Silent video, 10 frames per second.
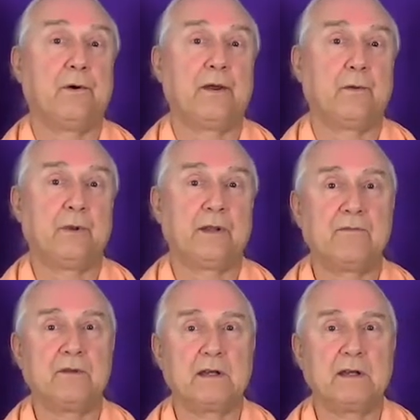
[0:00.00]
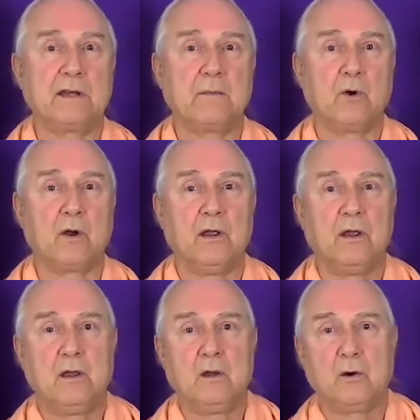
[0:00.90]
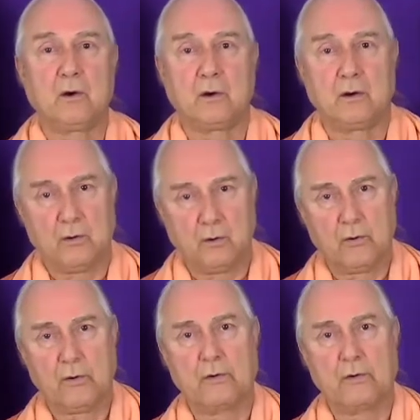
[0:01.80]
I don't believe in it anymore, or oh Lord,